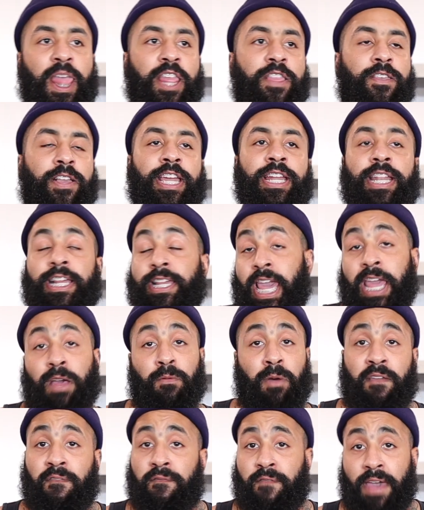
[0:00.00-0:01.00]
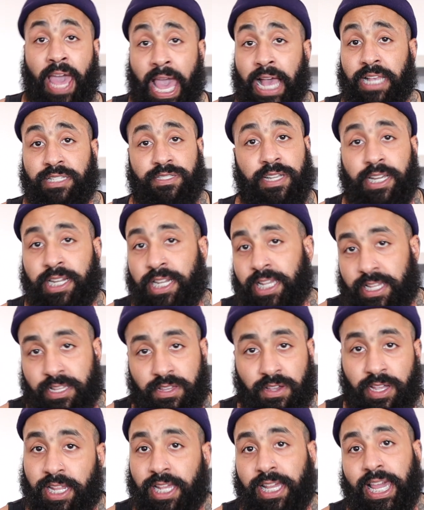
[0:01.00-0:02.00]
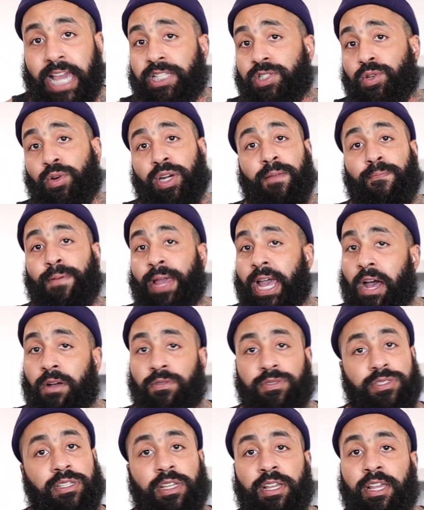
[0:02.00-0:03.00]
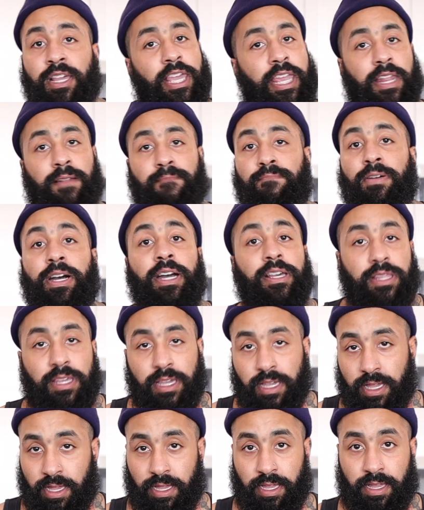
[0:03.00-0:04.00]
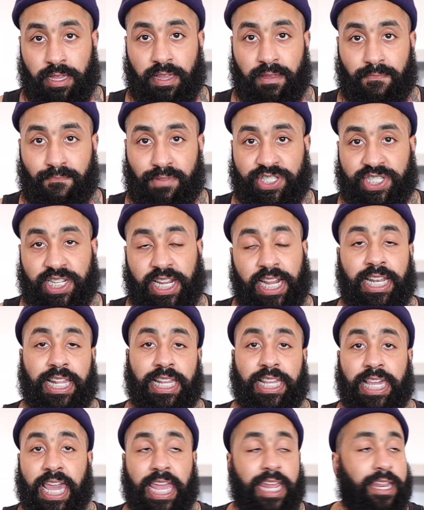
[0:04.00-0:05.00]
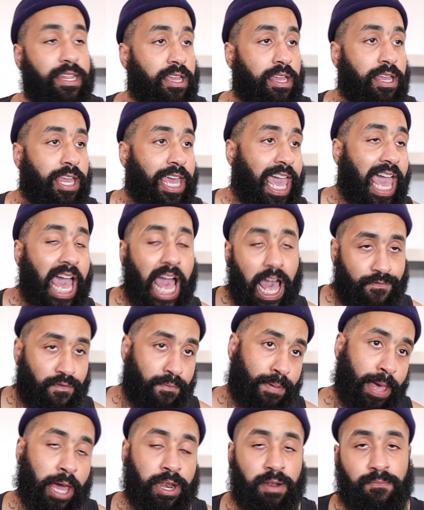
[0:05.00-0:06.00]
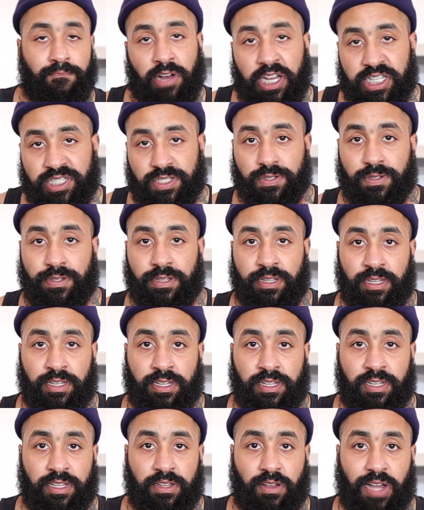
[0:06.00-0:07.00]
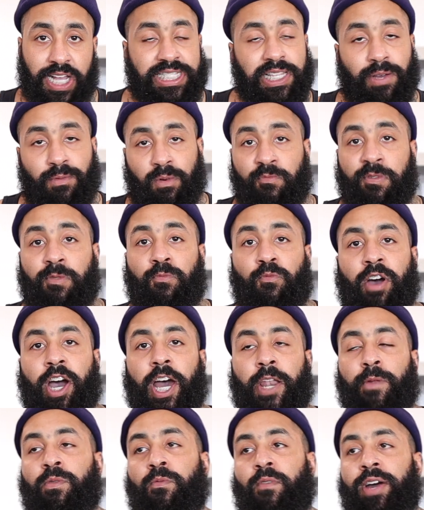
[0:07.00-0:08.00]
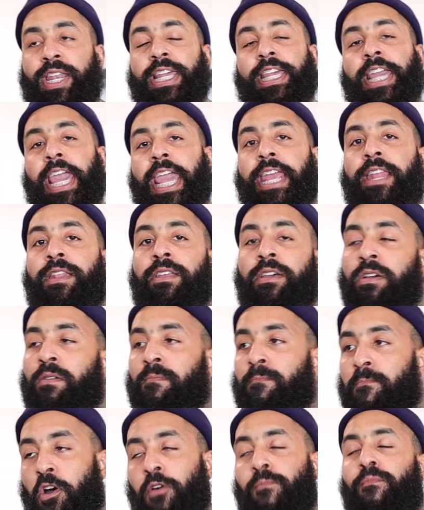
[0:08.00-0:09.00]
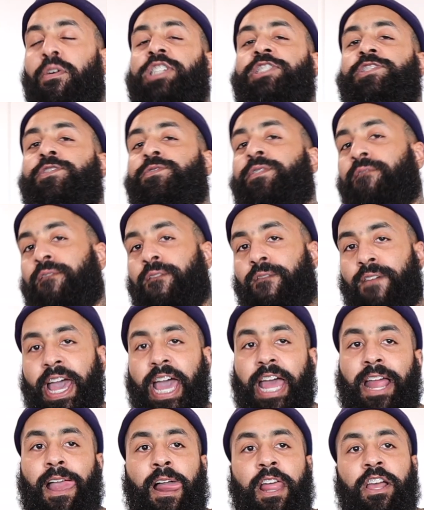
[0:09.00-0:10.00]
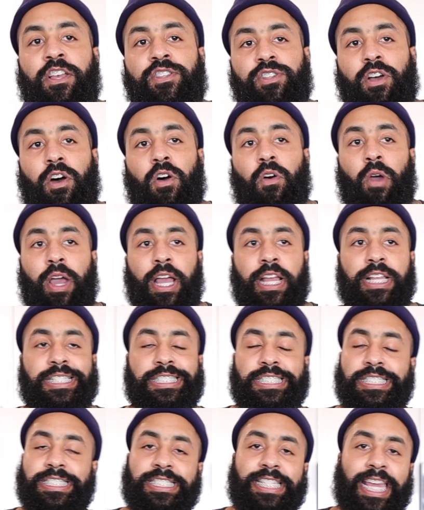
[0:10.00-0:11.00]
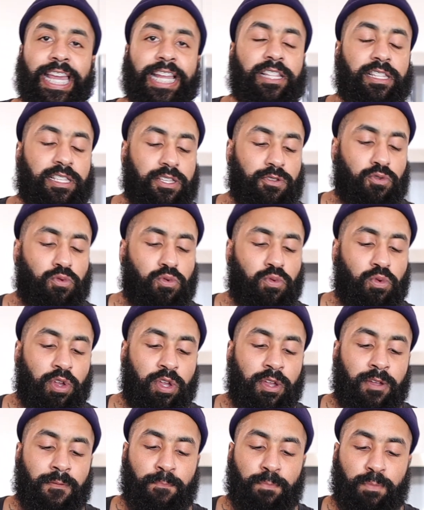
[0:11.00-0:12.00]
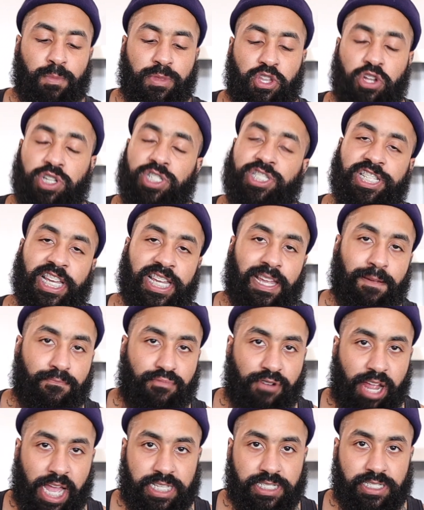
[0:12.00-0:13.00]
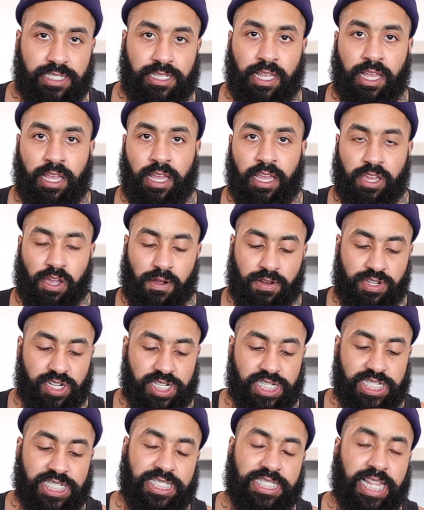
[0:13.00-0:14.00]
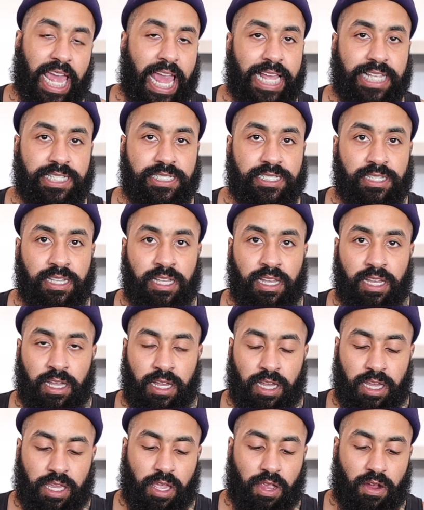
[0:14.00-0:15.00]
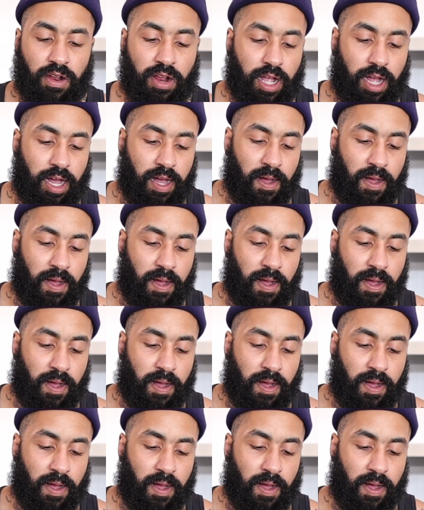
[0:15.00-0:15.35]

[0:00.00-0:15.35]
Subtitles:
You're gonna gain weight fast. You're gonna gain 20 pounds in a month, but you're gonna gain half a pound of muscle. That's not what we want. We want to gain more muscle than fat. So stick to your chicken breast, your steaks, your